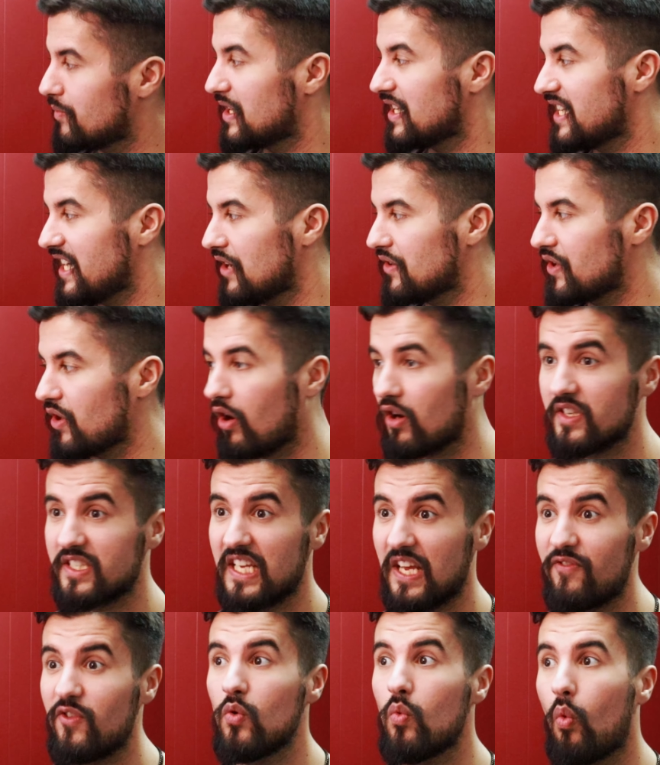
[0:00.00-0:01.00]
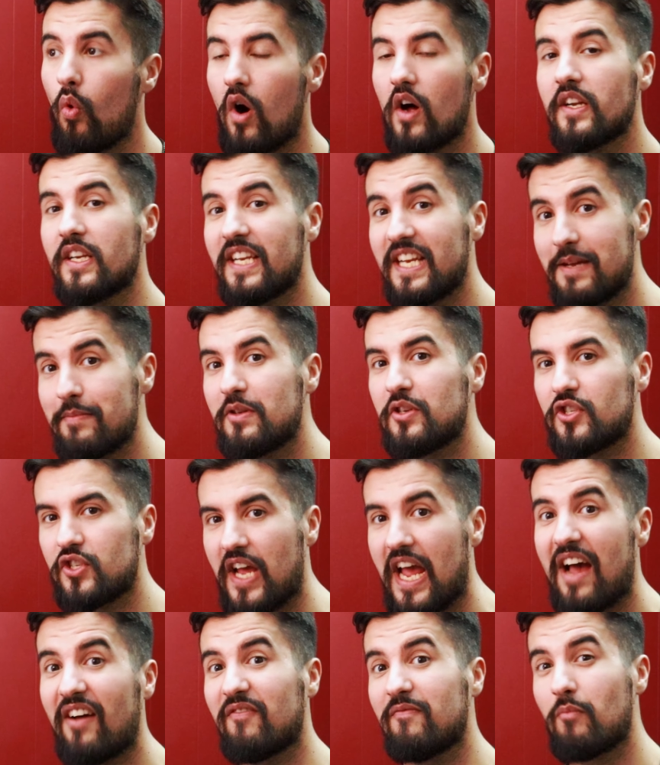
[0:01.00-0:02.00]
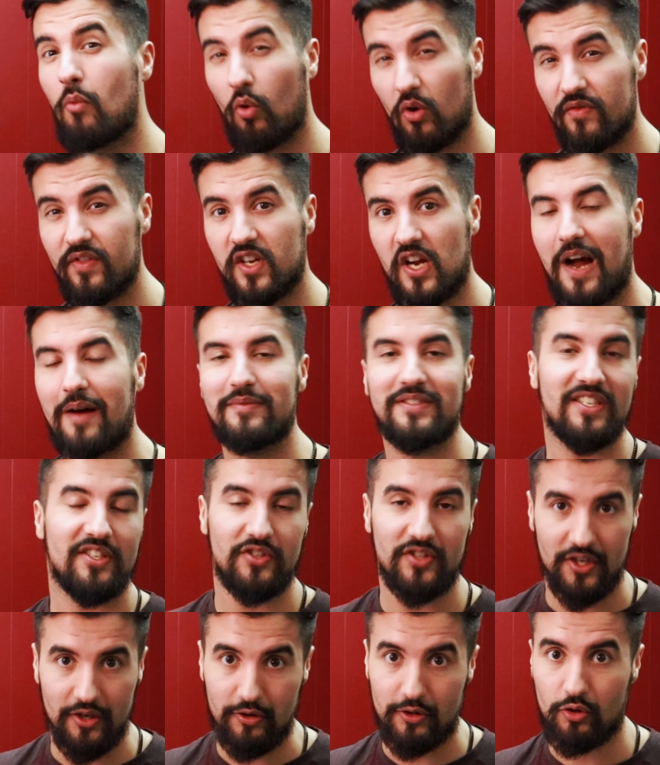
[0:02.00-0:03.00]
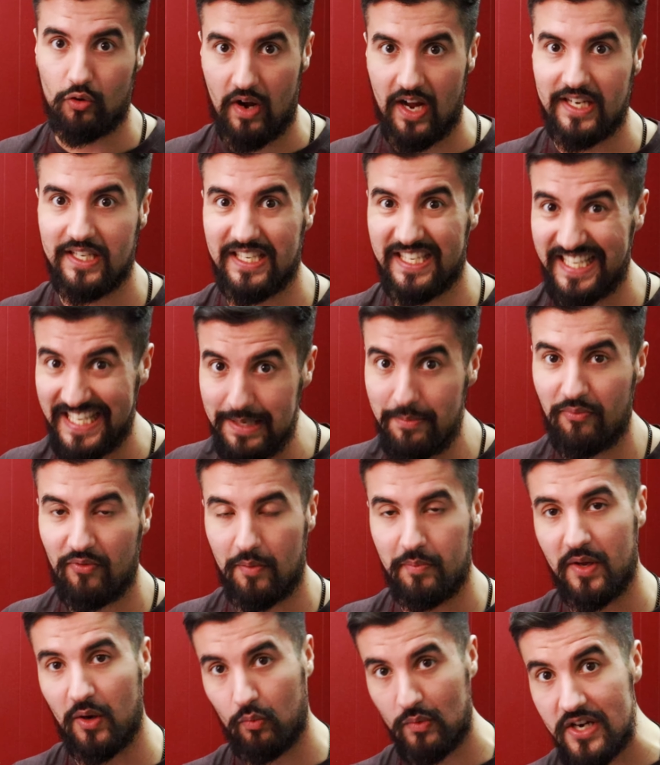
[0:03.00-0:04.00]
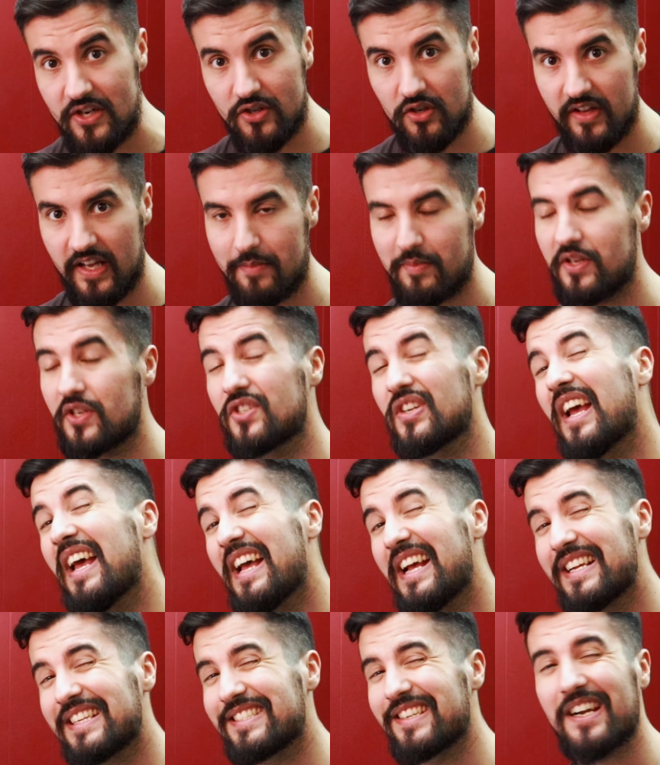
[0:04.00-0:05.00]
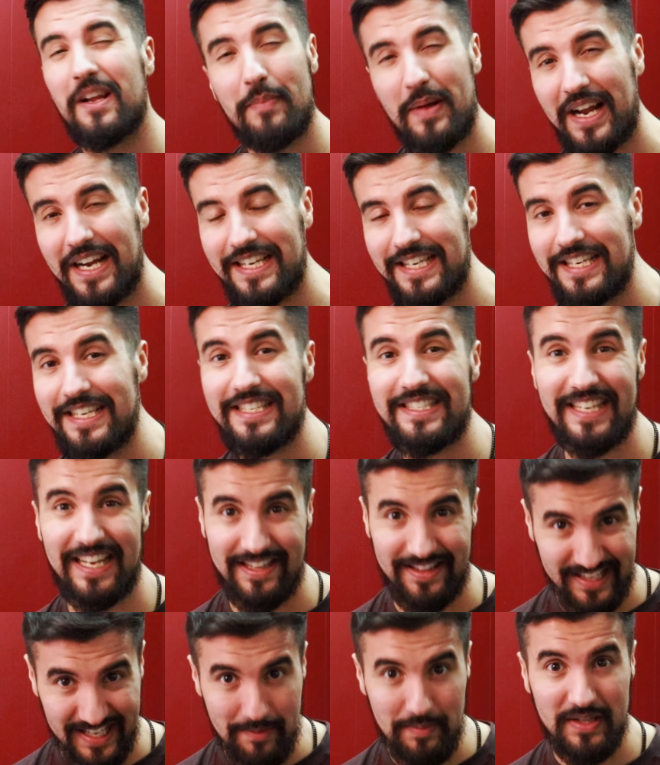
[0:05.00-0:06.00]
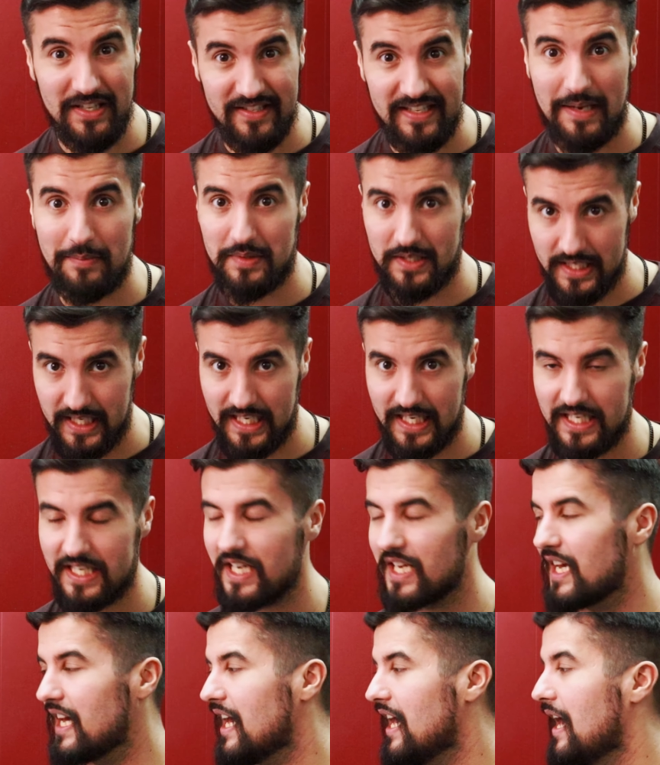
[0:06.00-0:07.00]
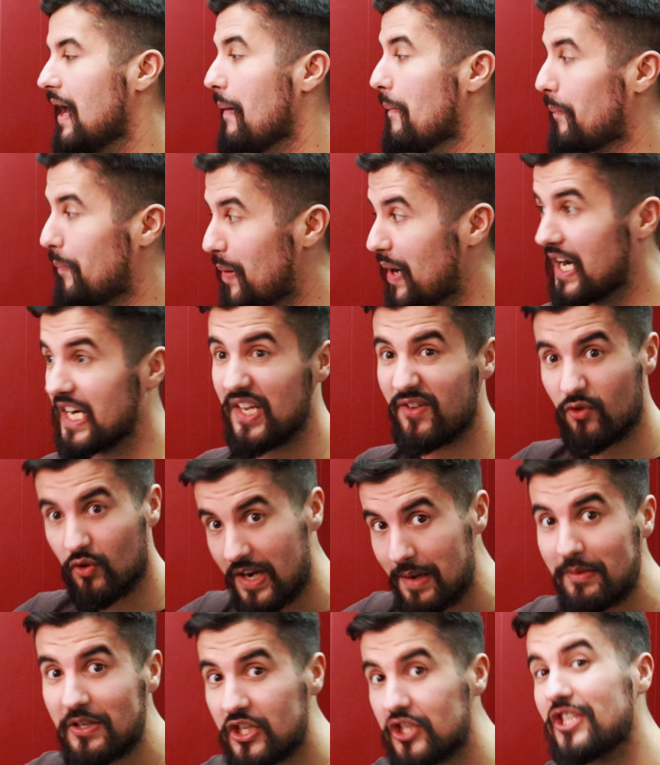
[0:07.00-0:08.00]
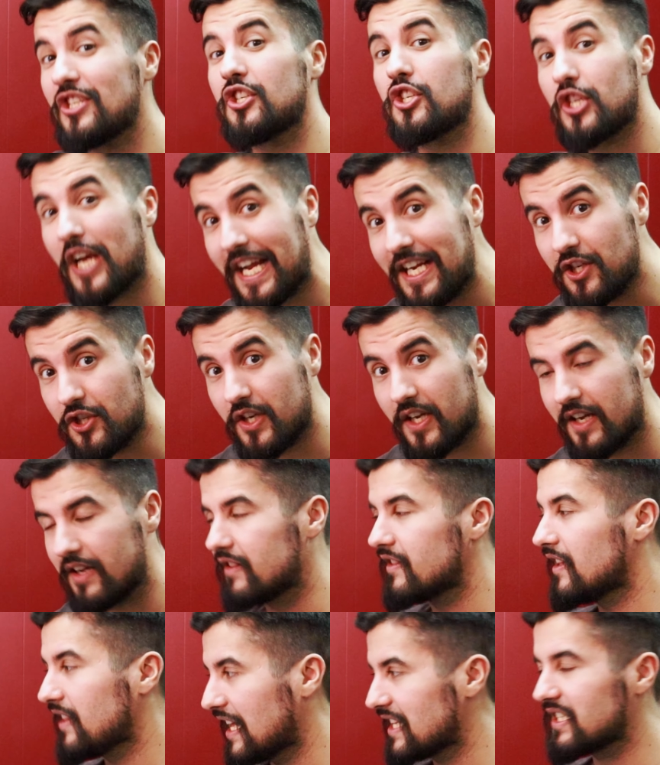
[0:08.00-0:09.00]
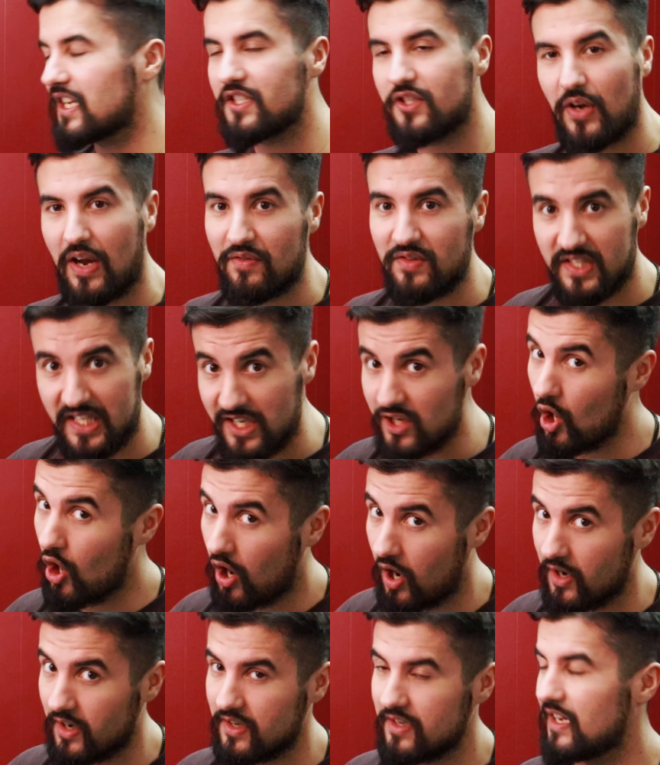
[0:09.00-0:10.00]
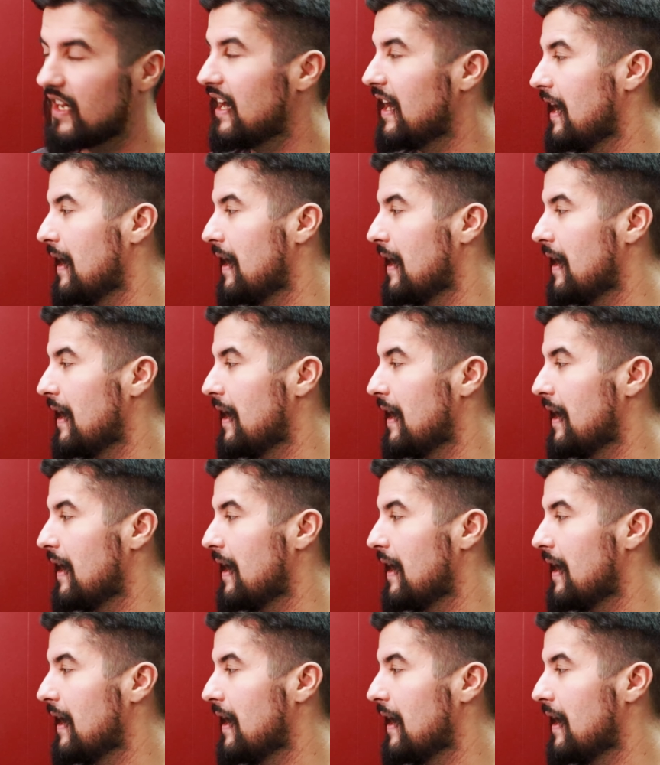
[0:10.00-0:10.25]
TLDR is if you want an image to have more of the composition that you're trying to keep from the original image, it's not a bad idea to say, give me the same seed. But if your image isn't changing, then that's because you have seed on.